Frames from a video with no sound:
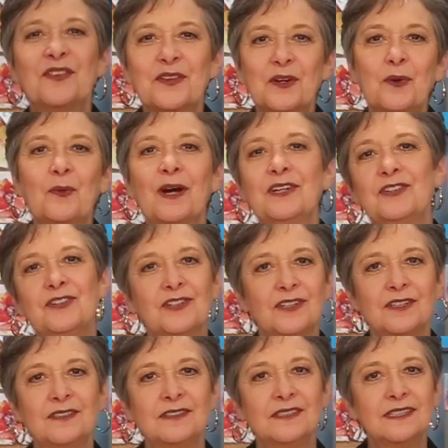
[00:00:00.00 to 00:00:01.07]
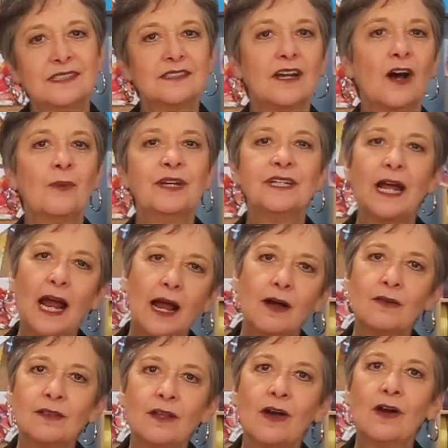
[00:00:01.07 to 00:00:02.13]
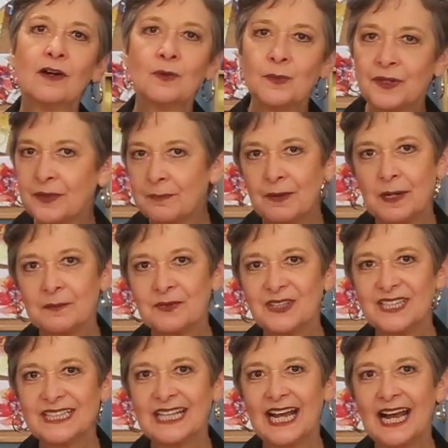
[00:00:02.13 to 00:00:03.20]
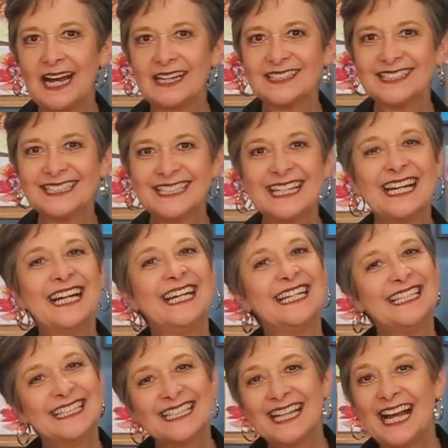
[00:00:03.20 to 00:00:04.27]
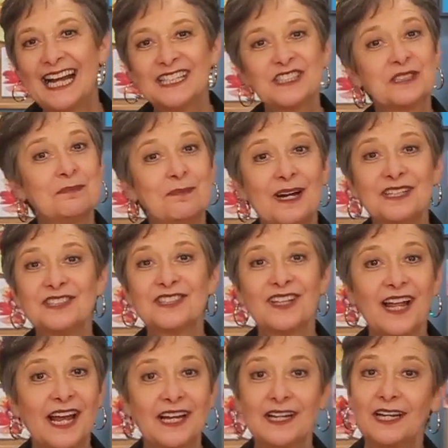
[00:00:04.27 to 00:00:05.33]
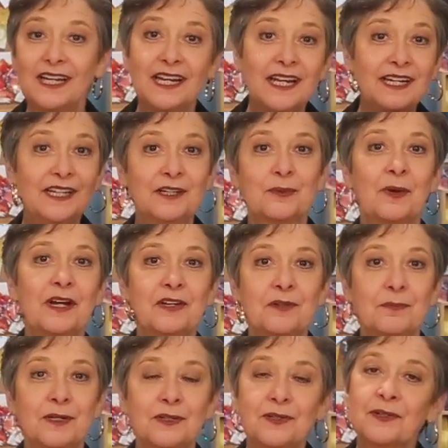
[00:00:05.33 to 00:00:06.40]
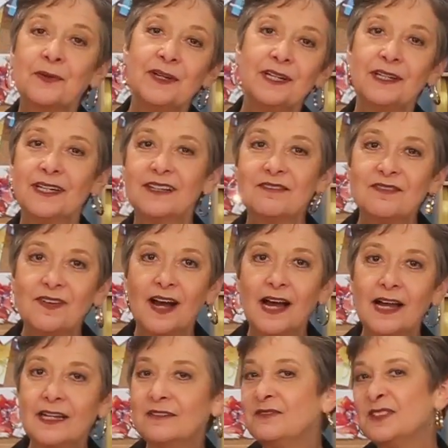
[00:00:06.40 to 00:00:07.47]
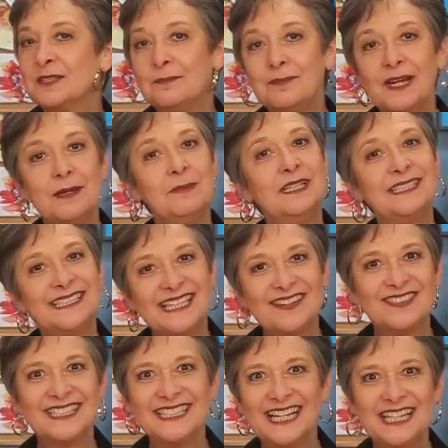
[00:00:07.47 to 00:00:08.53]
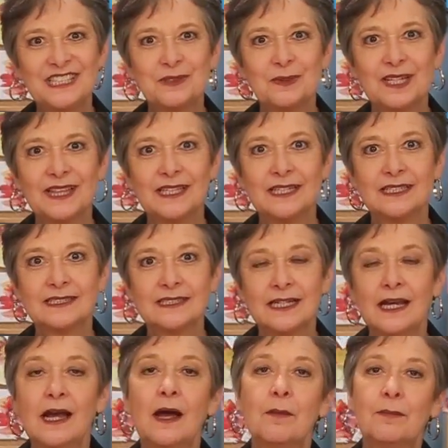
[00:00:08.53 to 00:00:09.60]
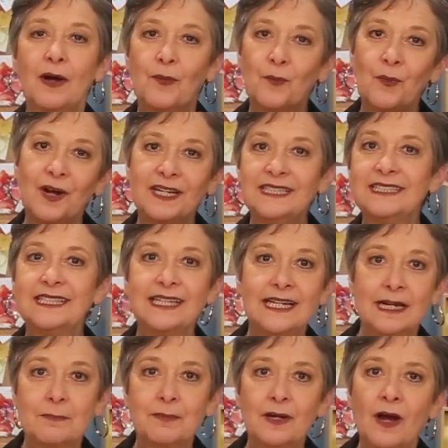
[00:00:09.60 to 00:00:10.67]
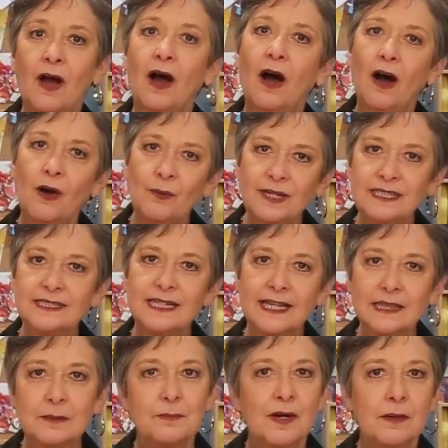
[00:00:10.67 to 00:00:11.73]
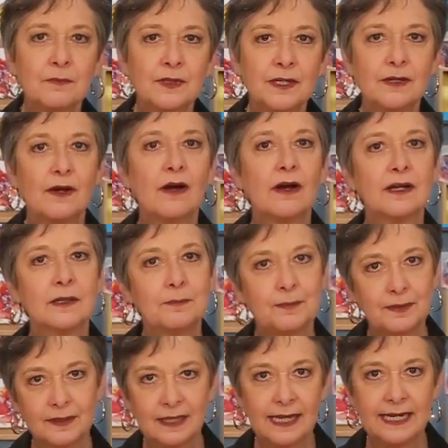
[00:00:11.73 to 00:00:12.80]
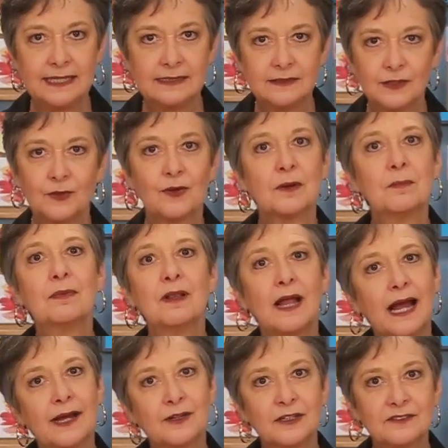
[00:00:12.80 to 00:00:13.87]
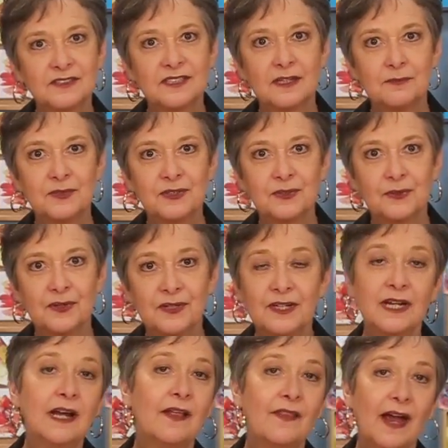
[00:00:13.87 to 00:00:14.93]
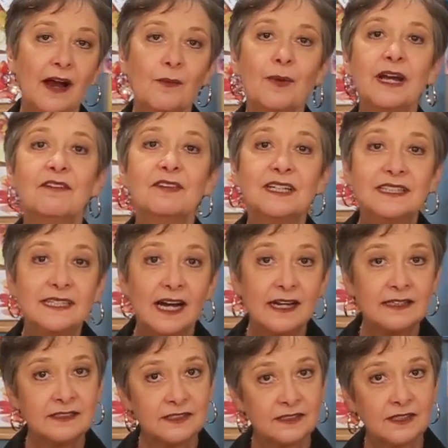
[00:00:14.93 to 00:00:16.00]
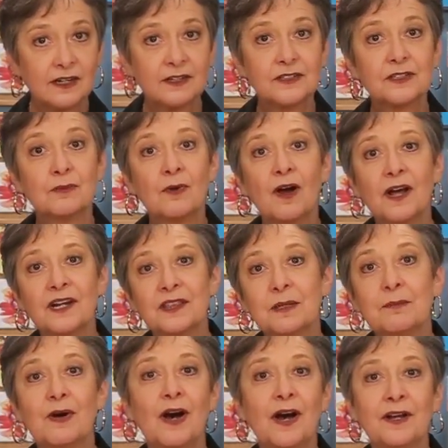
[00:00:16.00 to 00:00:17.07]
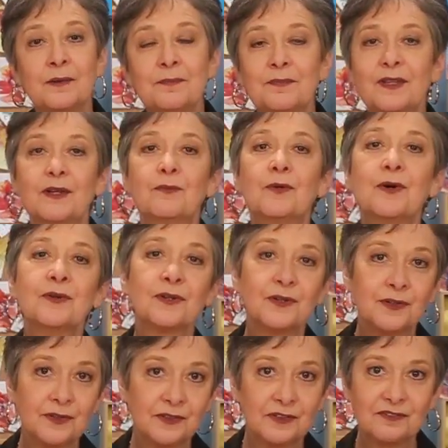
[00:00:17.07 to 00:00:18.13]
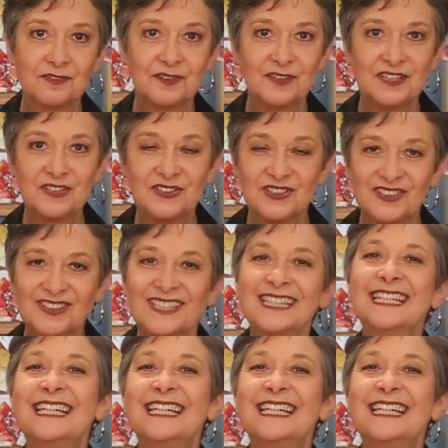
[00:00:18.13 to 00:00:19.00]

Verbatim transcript: The question is always, how long will the pumpkin last? And it lasts much like any arrangement. You're going to get 5 to maybe 7 days with this. But one tip, always set the pumpkin on a plate or a platter of some sort. That way, if it does start to rot at the bottom, it won't hurt the furniture.